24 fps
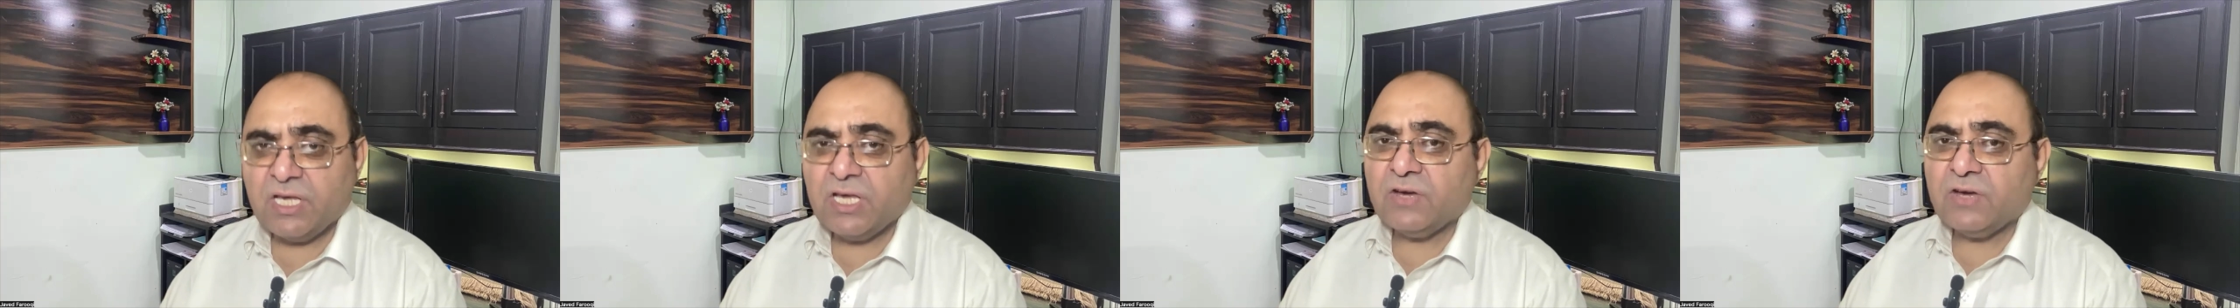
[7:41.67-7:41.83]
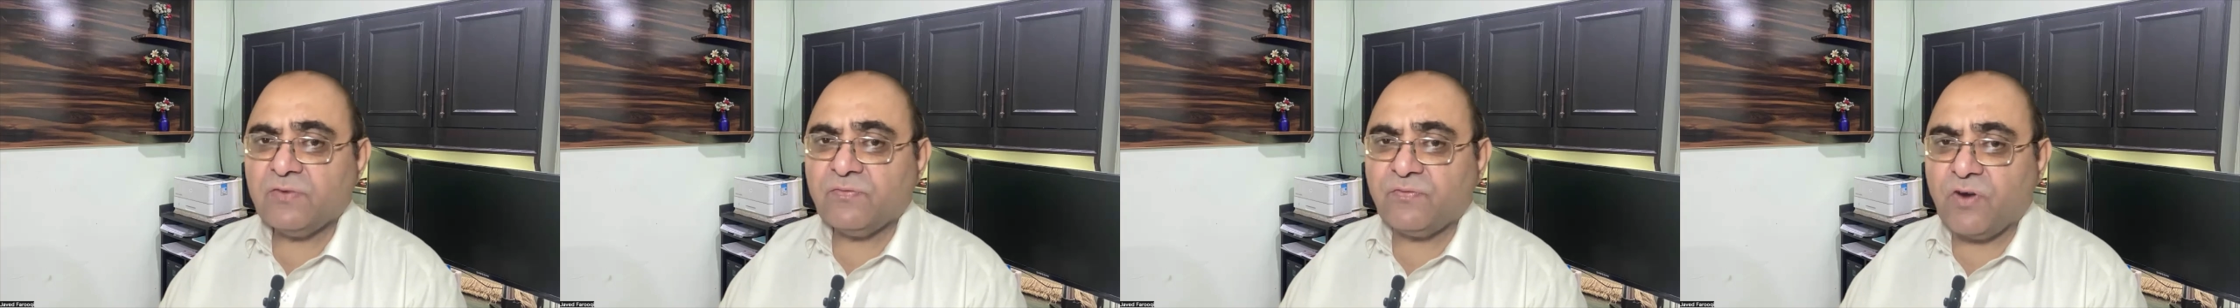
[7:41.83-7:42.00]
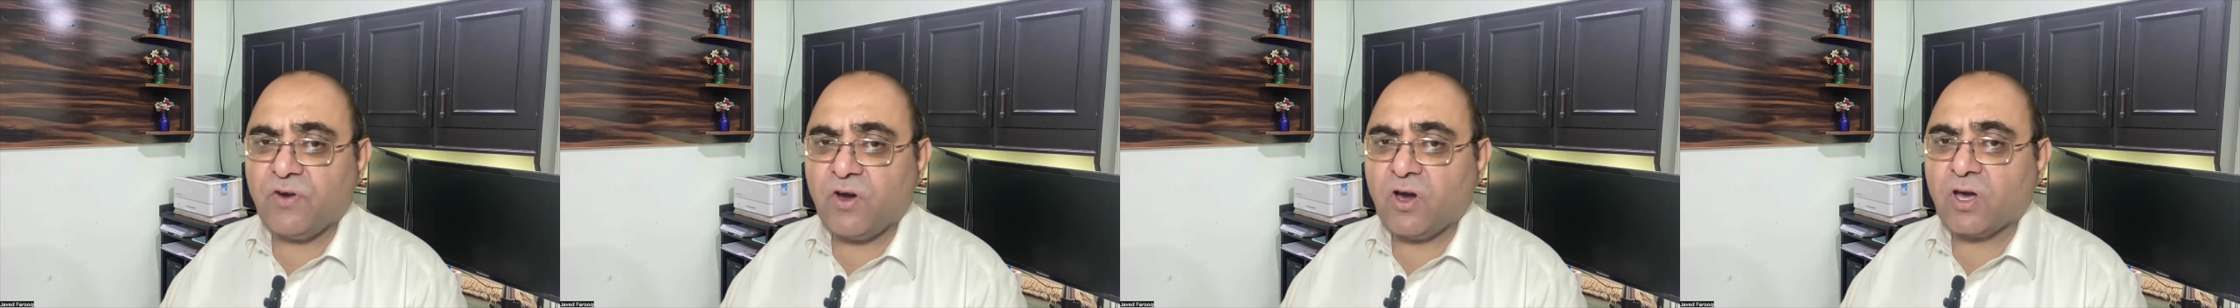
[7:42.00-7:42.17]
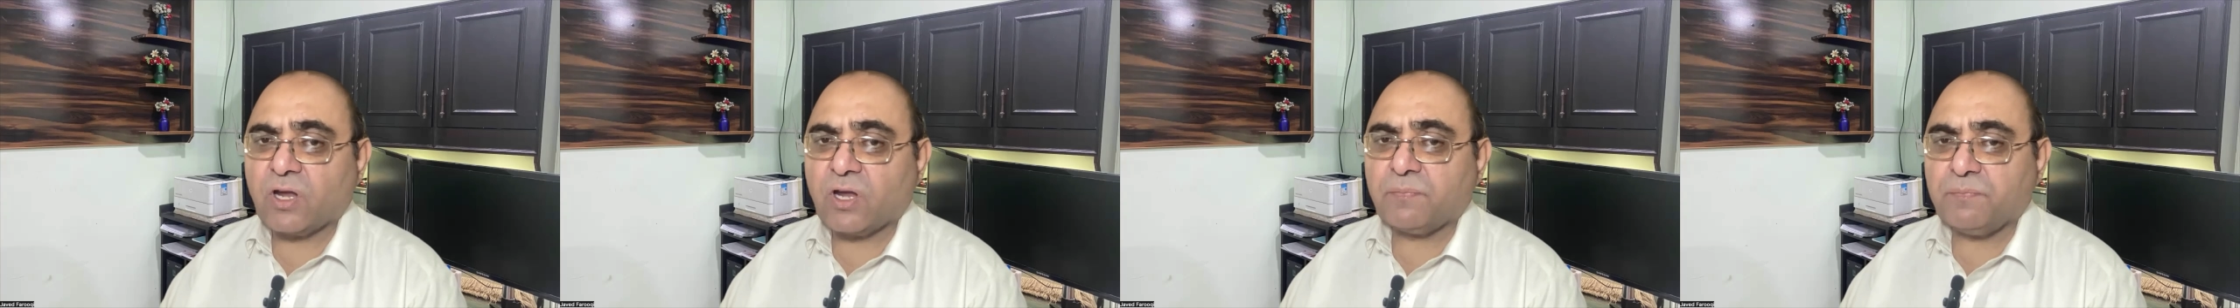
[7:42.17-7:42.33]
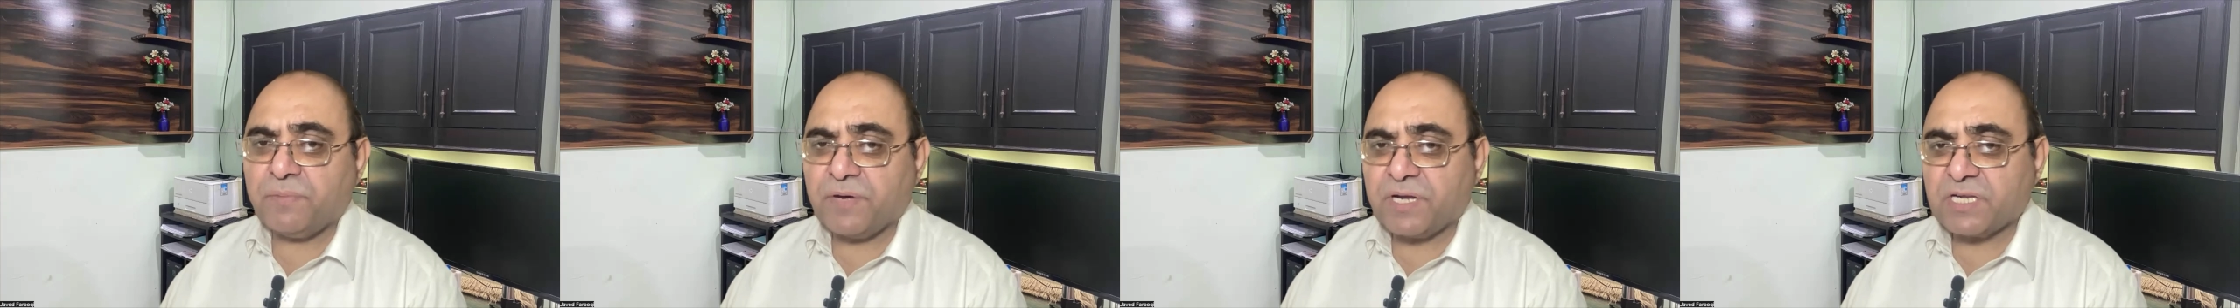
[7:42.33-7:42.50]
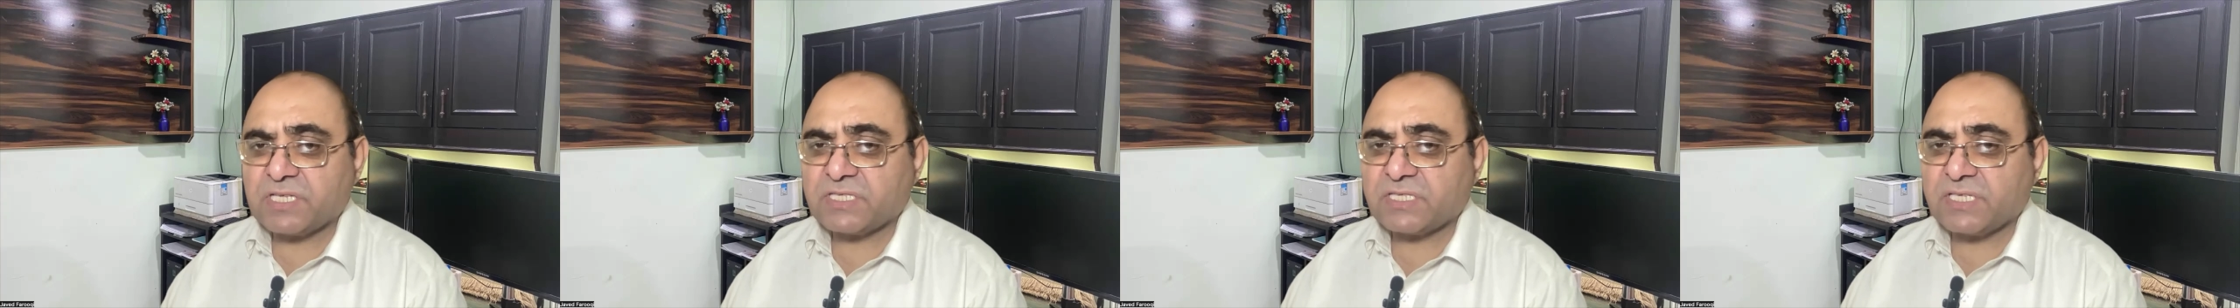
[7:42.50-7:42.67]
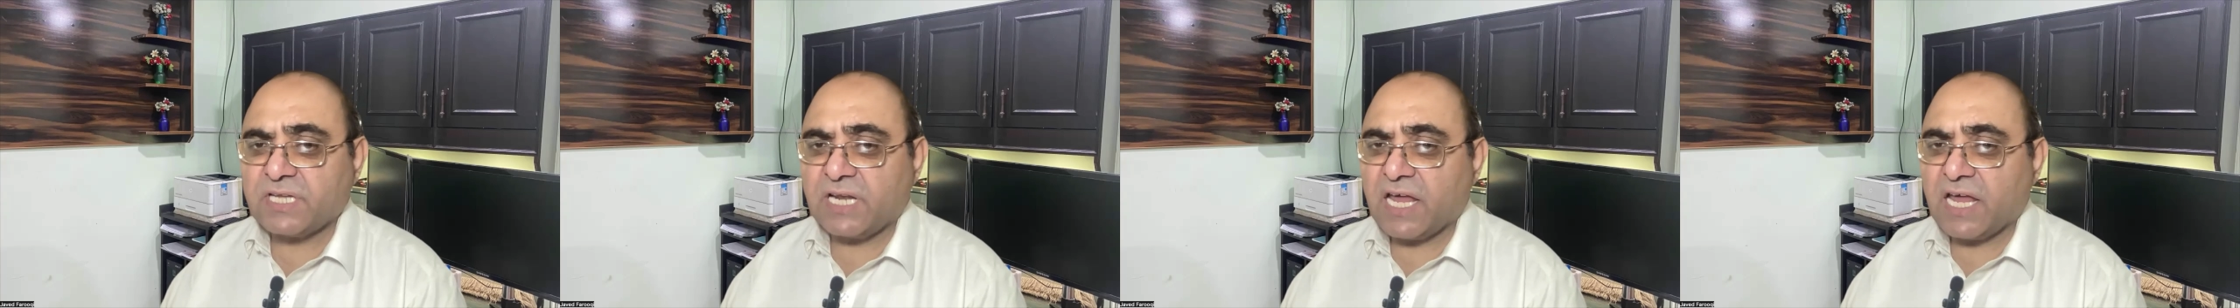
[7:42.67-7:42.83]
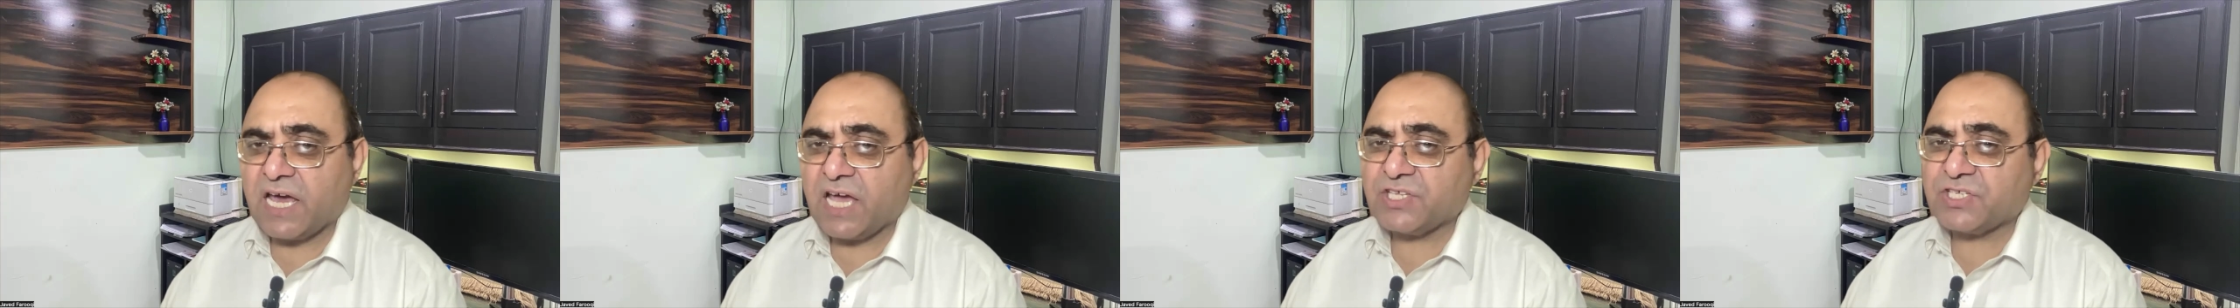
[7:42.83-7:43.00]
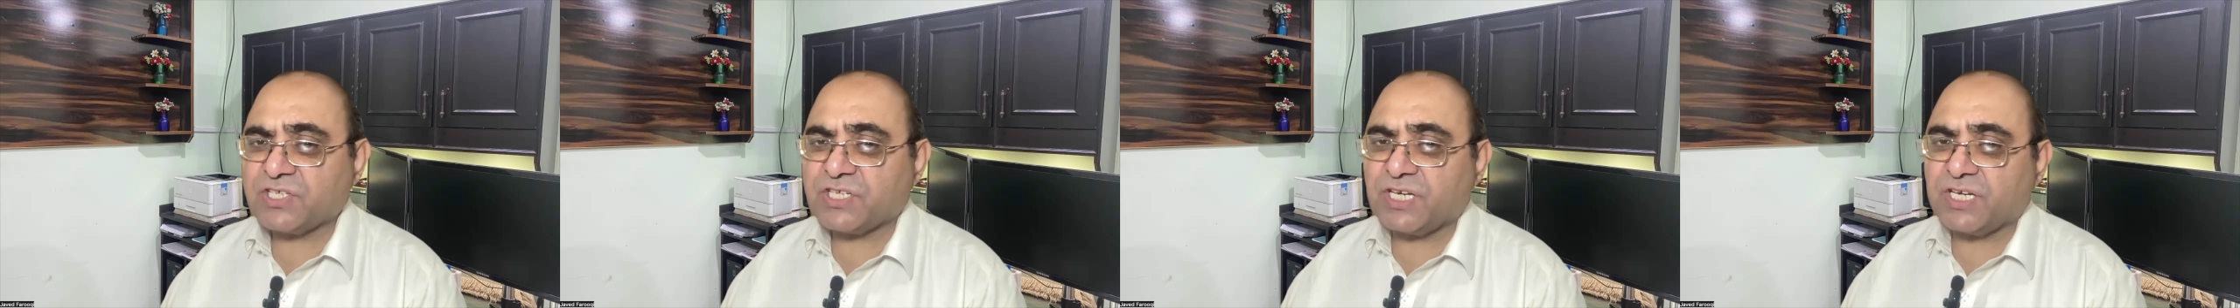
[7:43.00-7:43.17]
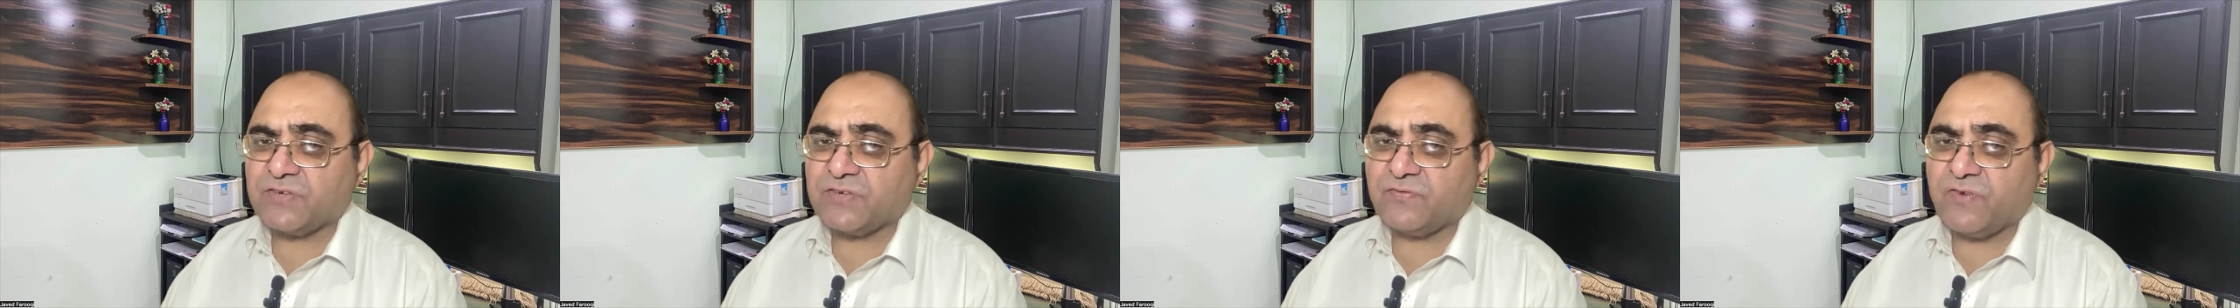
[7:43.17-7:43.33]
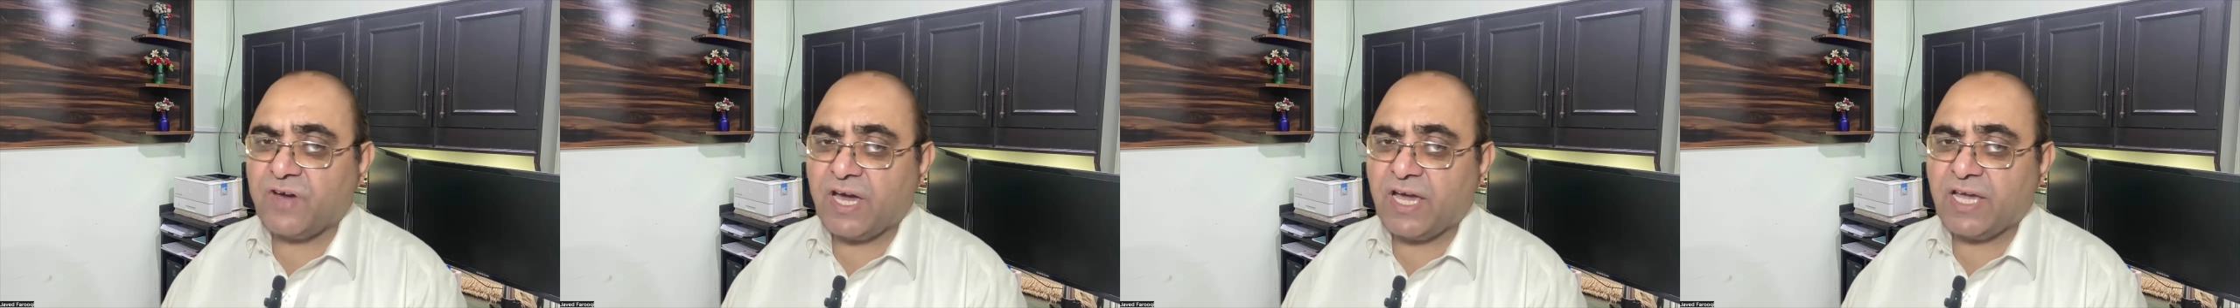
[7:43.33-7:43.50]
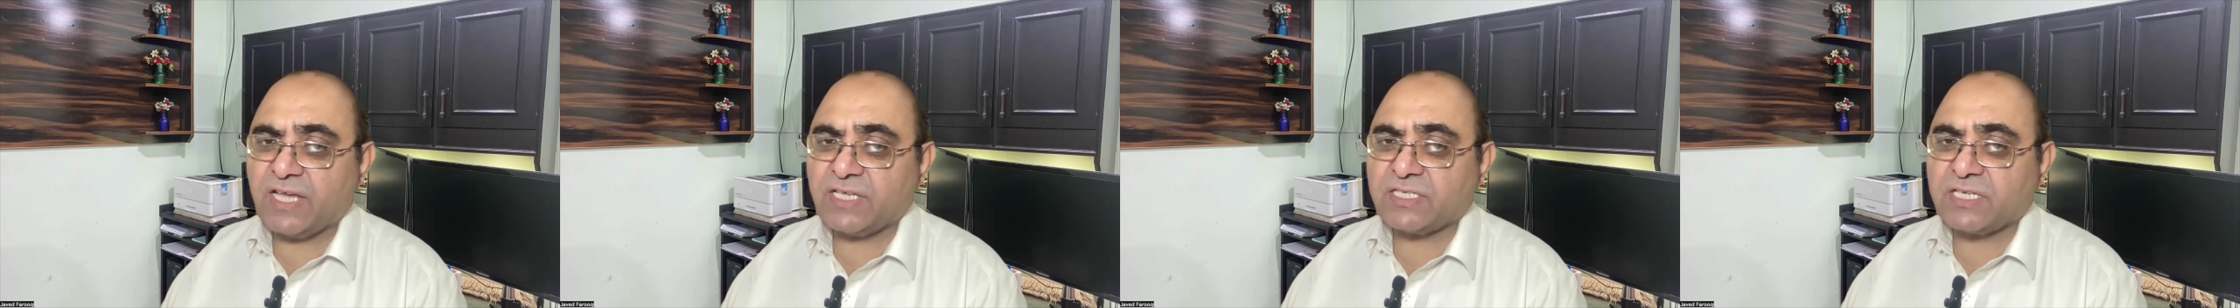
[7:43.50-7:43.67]
for personalized
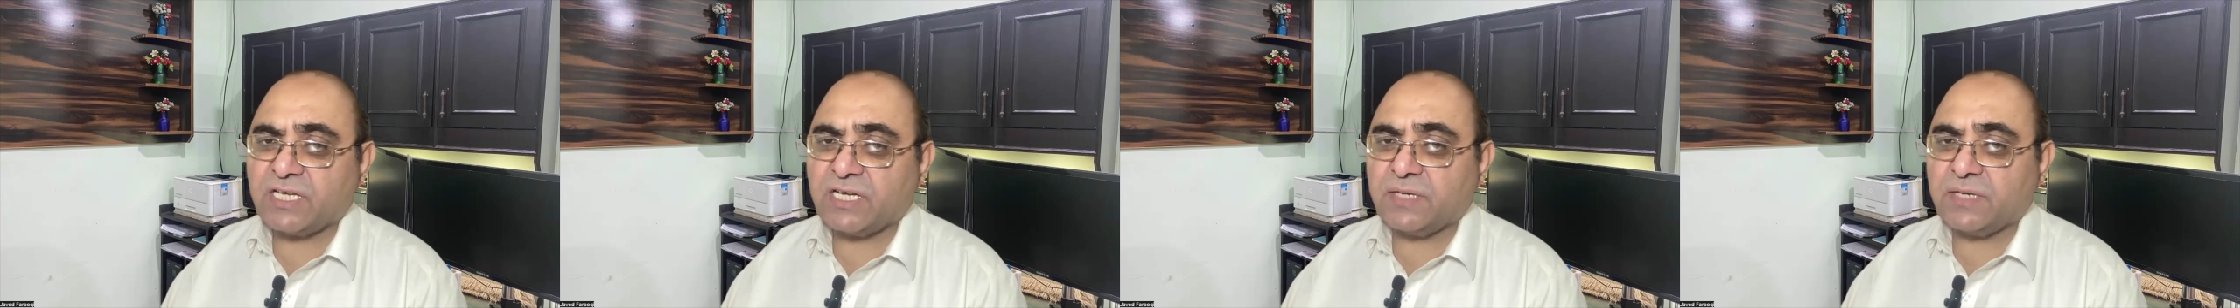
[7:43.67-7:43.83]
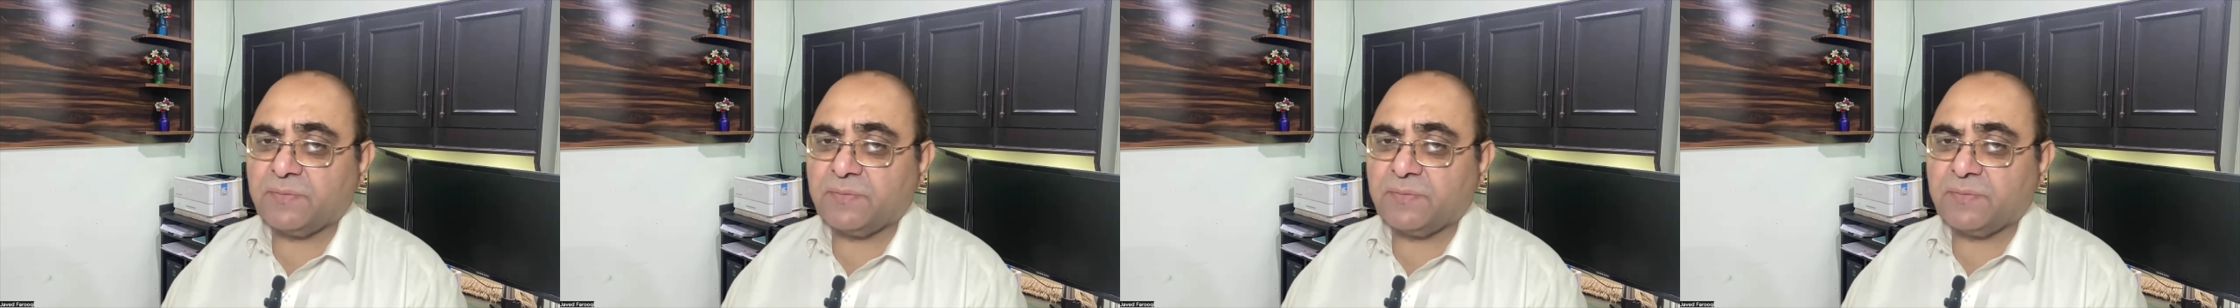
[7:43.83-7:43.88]
advice